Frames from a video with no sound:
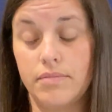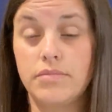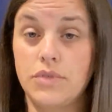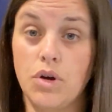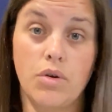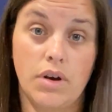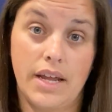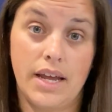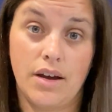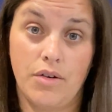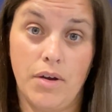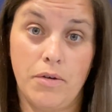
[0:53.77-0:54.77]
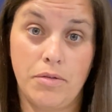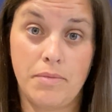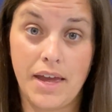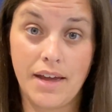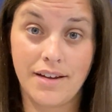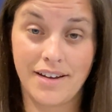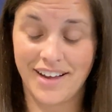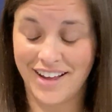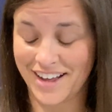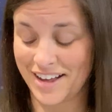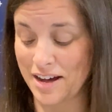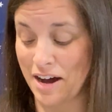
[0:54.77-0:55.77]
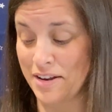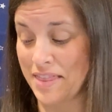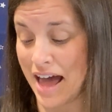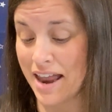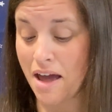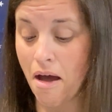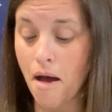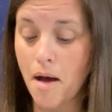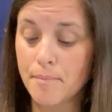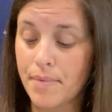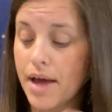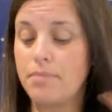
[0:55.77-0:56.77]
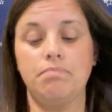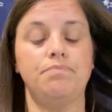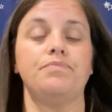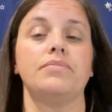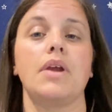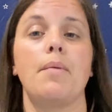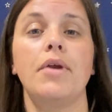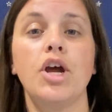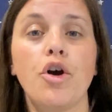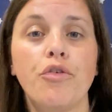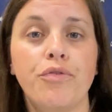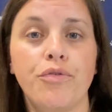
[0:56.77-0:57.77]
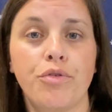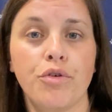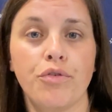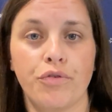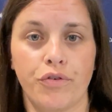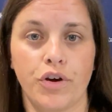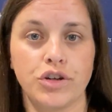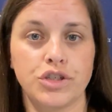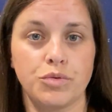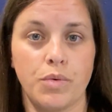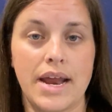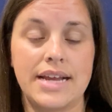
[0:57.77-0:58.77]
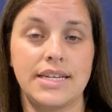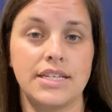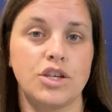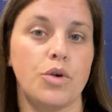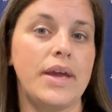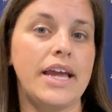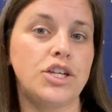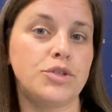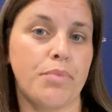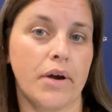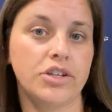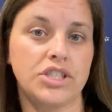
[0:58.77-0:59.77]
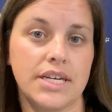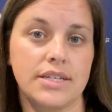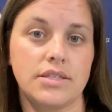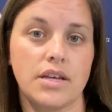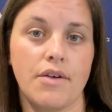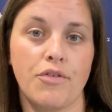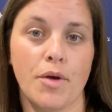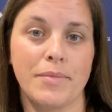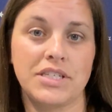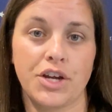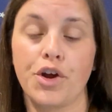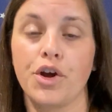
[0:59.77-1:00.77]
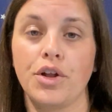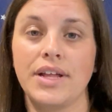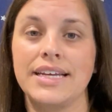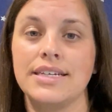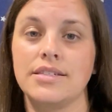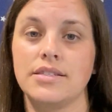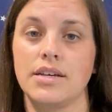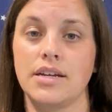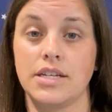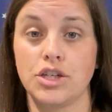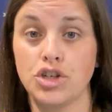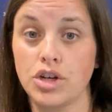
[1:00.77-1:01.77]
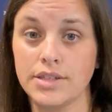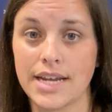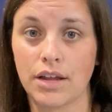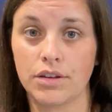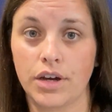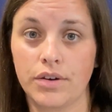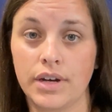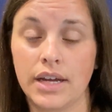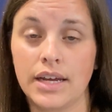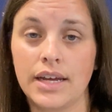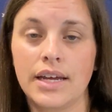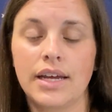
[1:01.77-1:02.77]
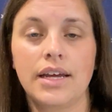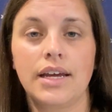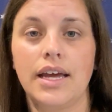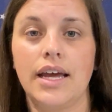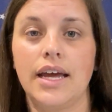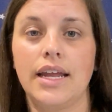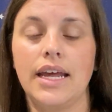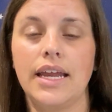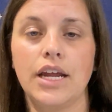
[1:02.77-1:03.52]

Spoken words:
totally agree with me on that. But I'm gonna go through first what I did. So each purchase of her material is a digital download, and it